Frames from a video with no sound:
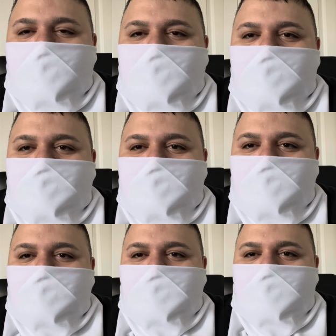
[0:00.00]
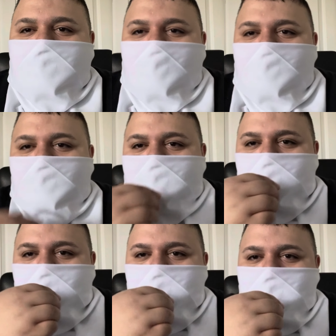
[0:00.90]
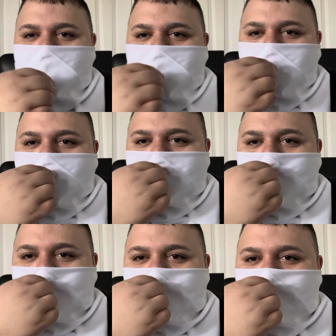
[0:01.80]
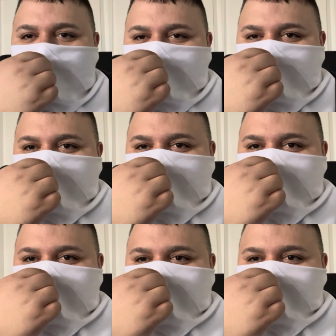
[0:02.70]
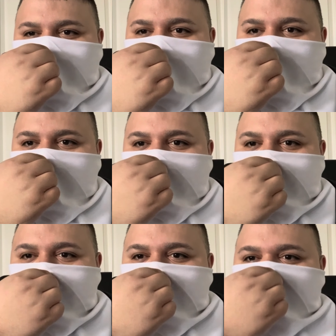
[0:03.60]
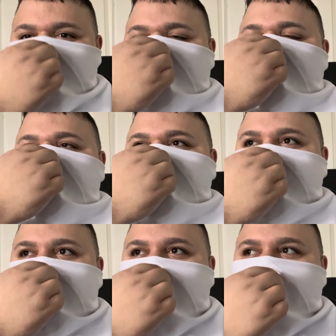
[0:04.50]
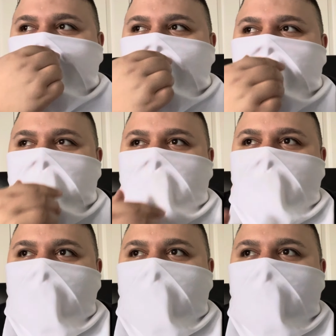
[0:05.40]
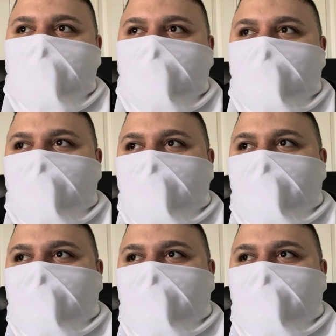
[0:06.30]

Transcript: Because sometimes we, you know, it seemed like he always had like that little